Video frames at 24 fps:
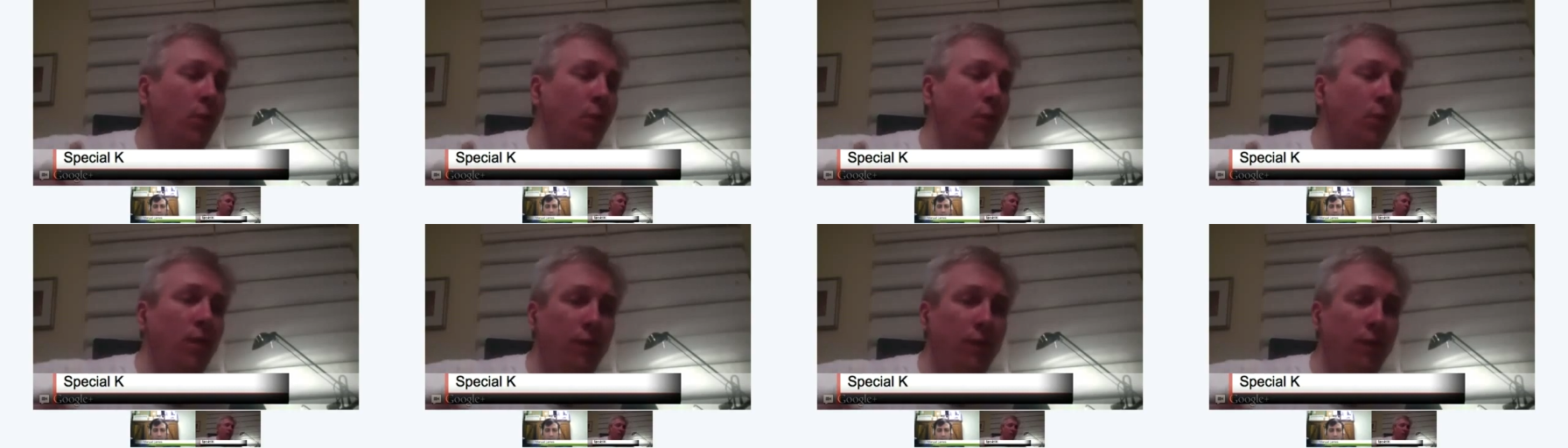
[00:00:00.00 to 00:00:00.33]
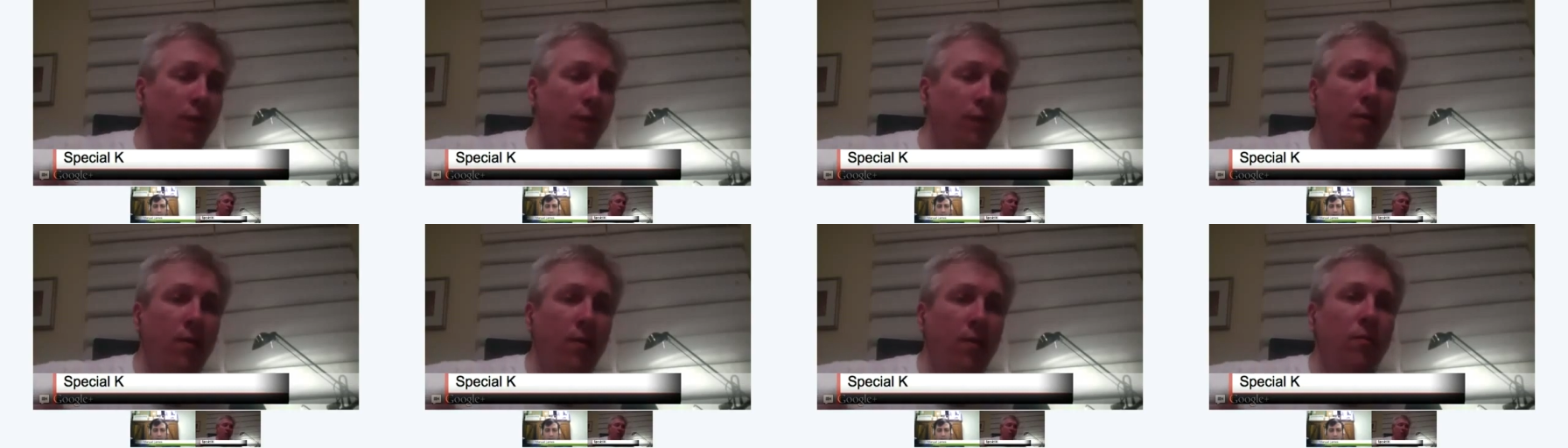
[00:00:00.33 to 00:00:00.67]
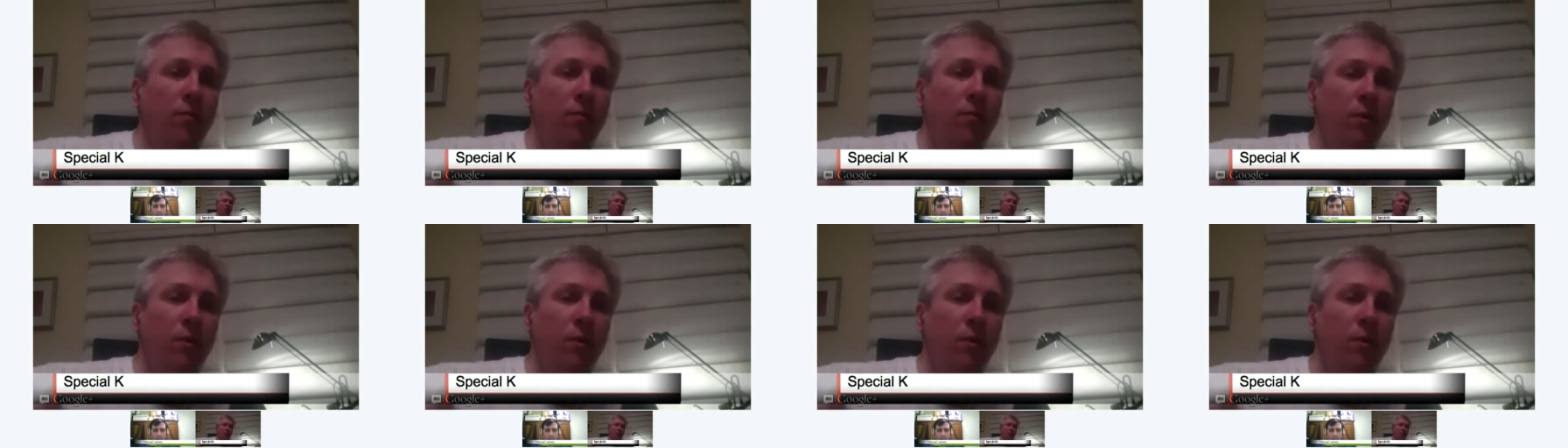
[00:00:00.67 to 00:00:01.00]
a
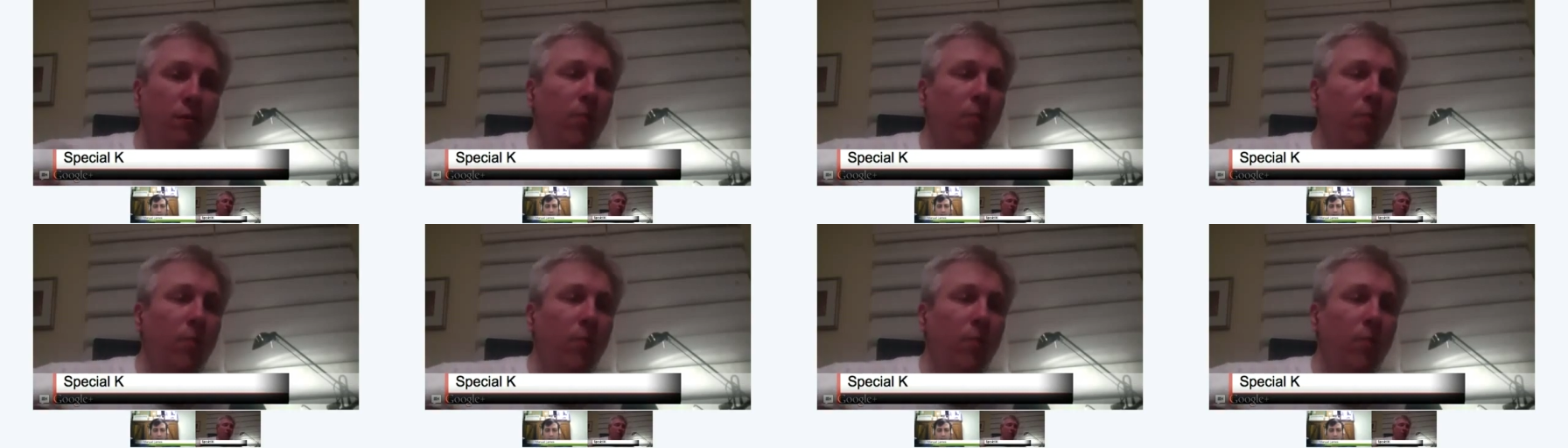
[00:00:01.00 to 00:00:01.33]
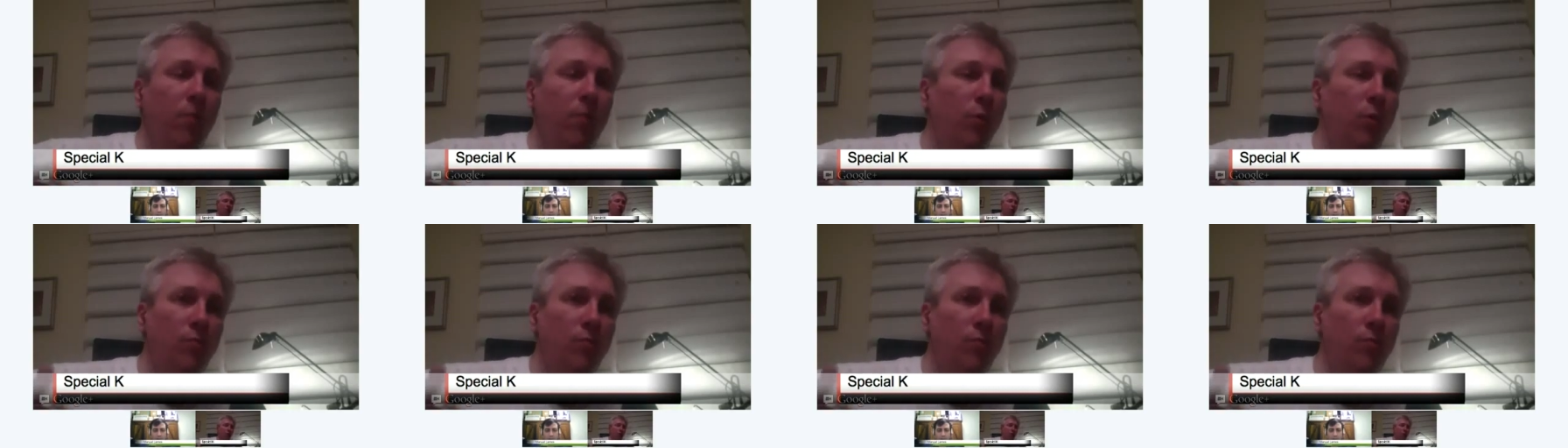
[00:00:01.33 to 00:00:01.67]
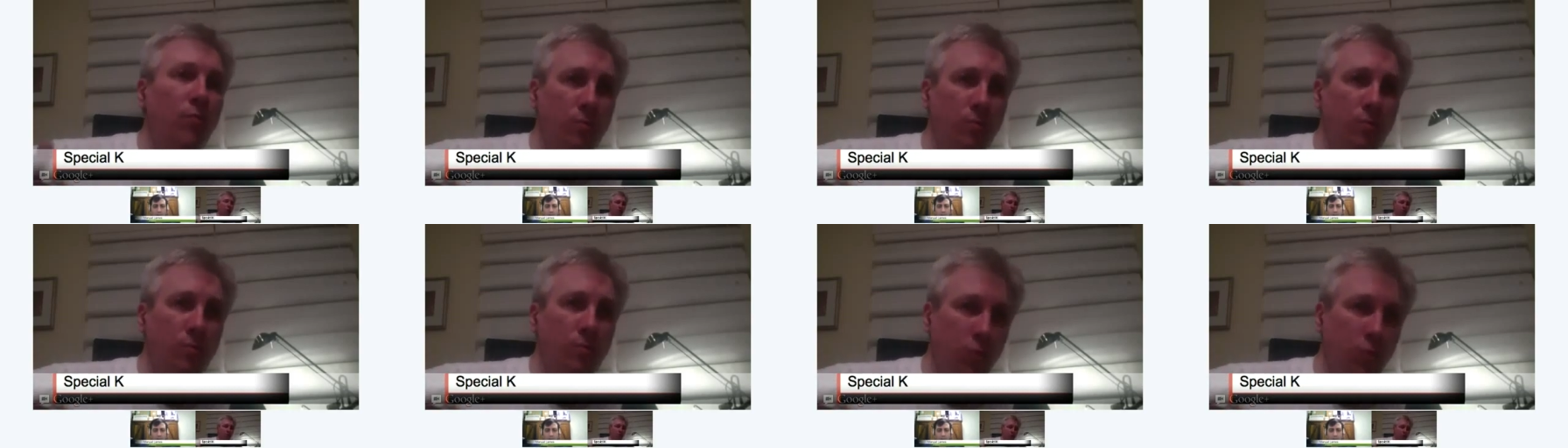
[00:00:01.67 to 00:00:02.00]
file from your
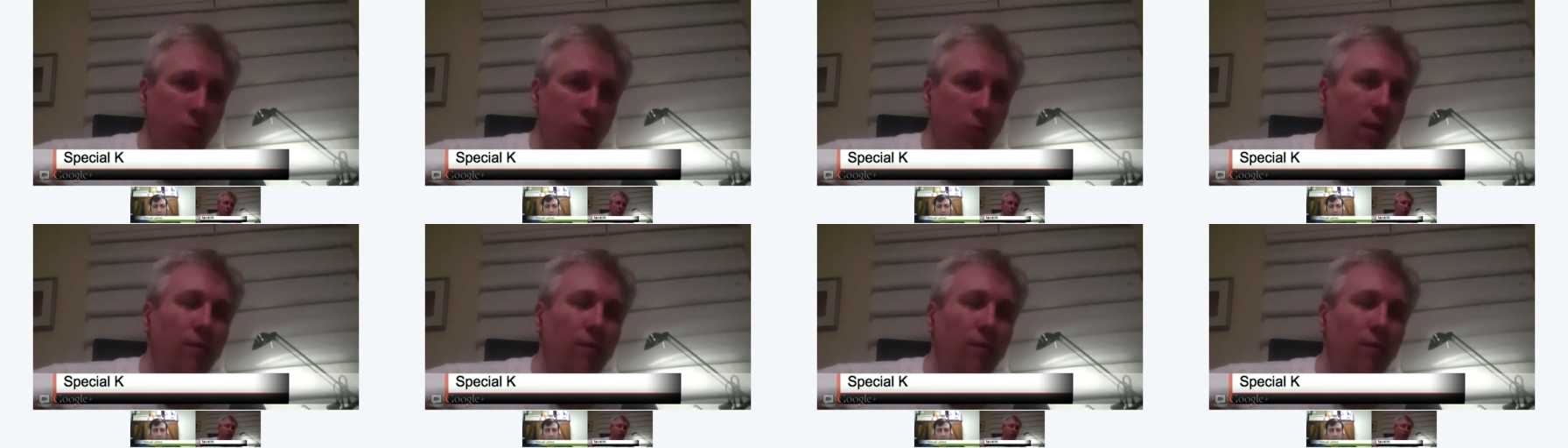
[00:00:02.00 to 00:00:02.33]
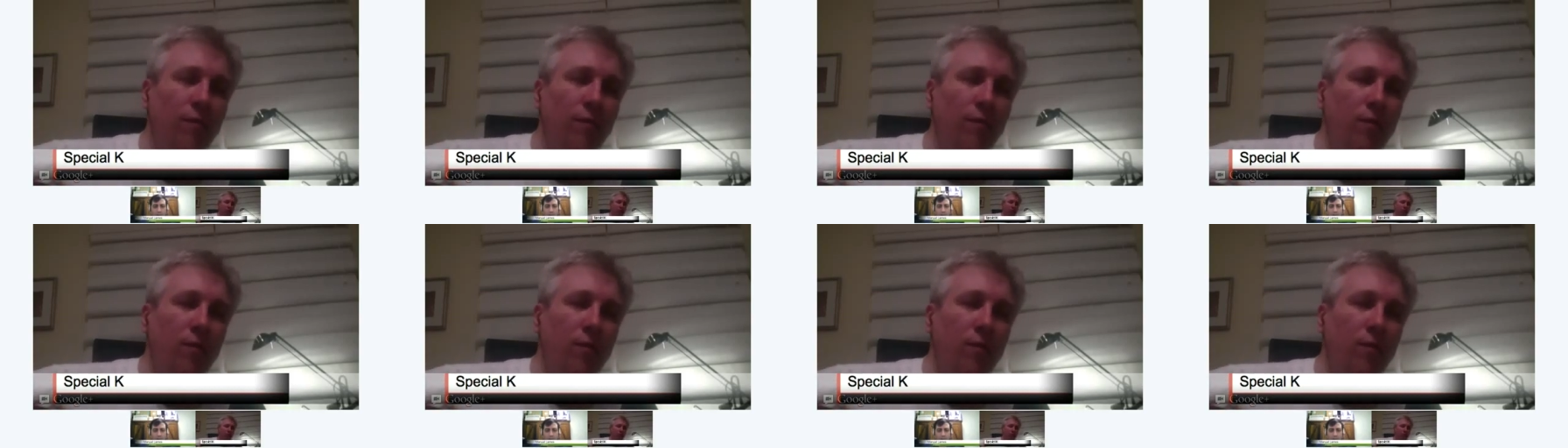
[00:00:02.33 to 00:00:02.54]
drive,